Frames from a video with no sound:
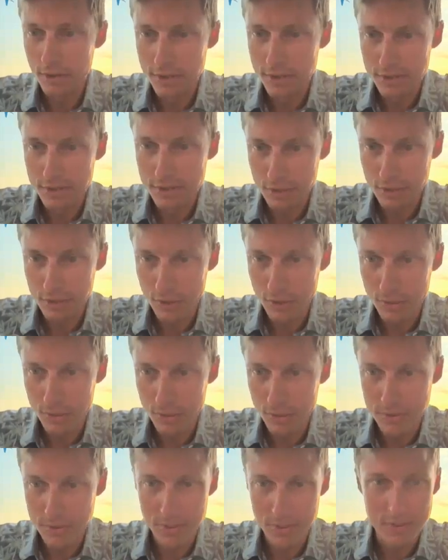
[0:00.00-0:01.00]
notes
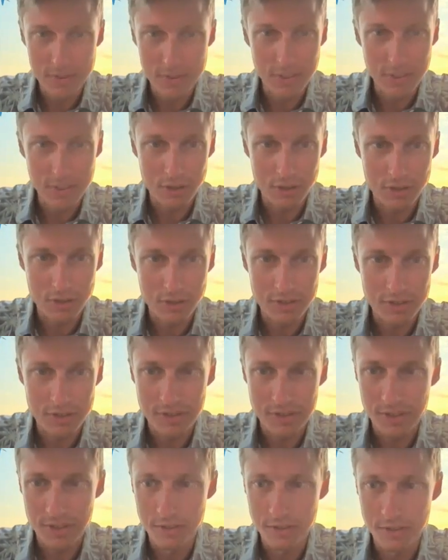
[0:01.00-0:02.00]
section
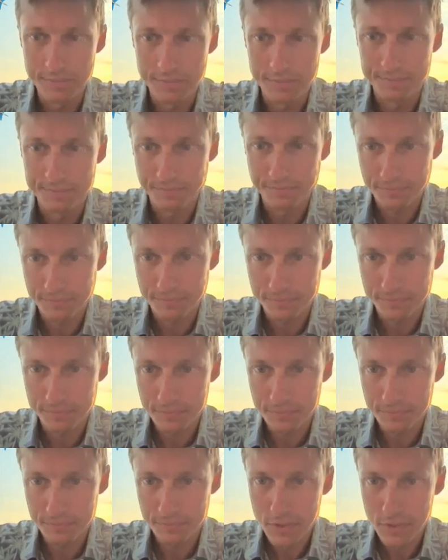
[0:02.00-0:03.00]
still,
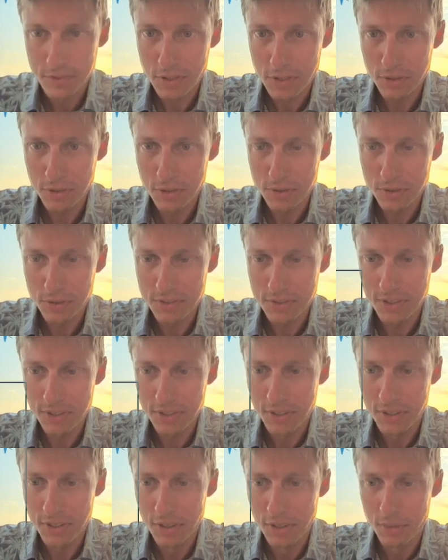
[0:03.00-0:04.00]
you'll see
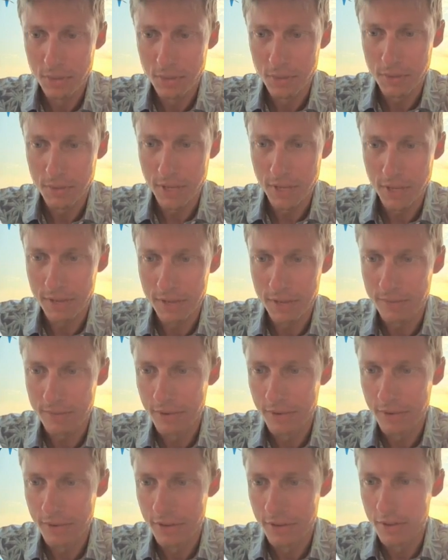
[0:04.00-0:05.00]
we have
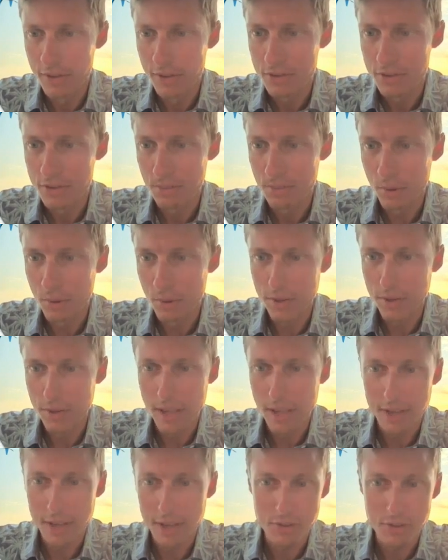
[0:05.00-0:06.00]
smart
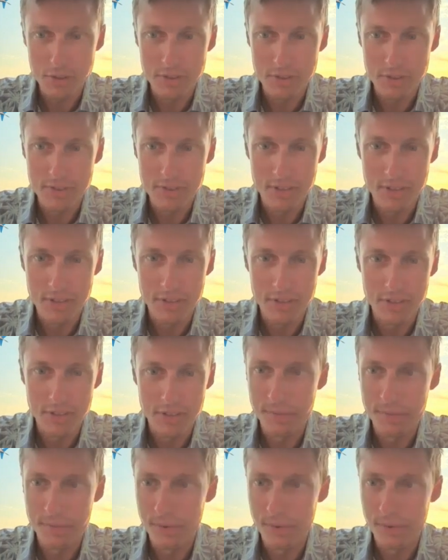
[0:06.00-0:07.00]
actions, and the
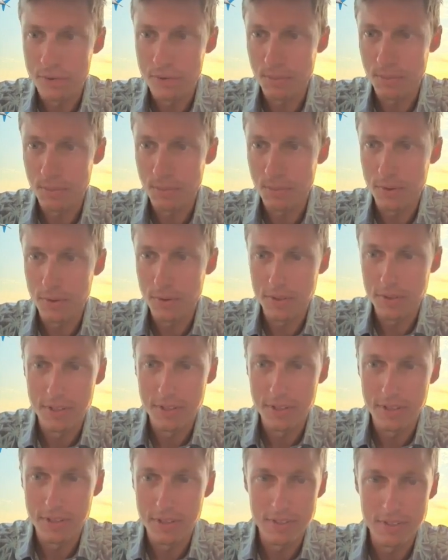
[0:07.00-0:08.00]
first one
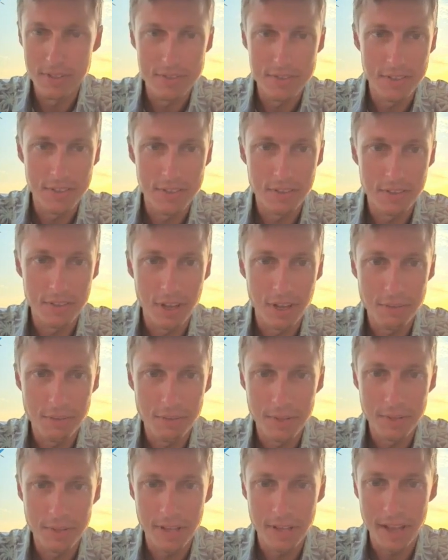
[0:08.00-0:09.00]
is the alignment
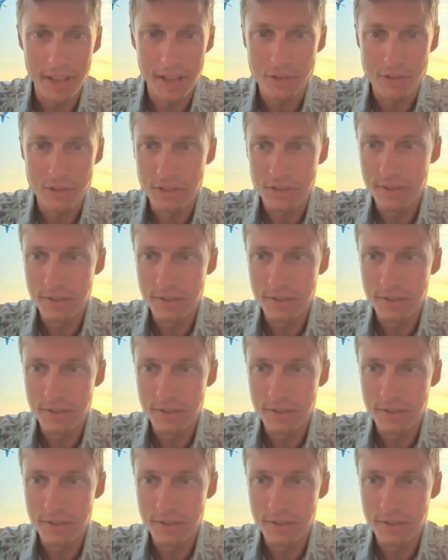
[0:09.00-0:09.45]
action.